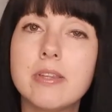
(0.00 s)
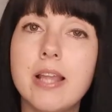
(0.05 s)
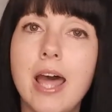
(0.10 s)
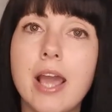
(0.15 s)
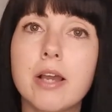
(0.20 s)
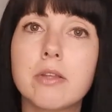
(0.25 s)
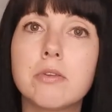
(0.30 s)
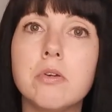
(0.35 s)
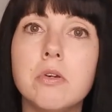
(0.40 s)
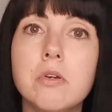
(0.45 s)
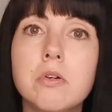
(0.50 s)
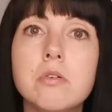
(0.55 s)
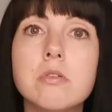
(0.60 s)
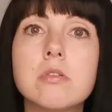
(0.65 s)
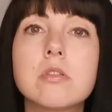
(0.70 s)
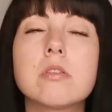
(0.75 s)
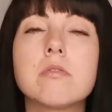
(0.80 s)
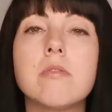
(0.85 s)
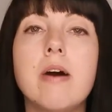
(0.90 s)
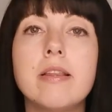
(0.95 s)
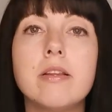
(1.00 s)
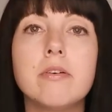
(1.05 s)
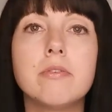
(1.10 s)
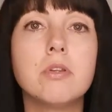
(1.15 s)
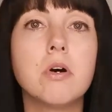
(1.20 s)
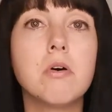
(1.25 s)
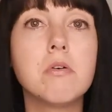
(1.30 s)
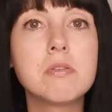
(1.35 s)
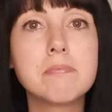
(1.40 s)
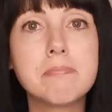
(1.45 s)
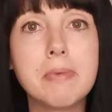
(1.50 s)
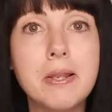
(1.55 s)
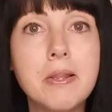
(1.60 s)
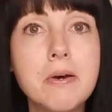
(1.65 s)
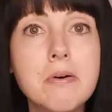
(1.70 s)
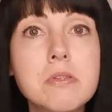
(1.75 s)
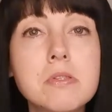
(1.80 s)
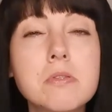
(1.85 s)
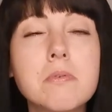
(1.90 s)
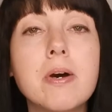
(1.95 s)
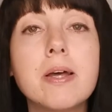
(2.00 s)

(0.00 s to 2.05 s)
like to use one of those pillows,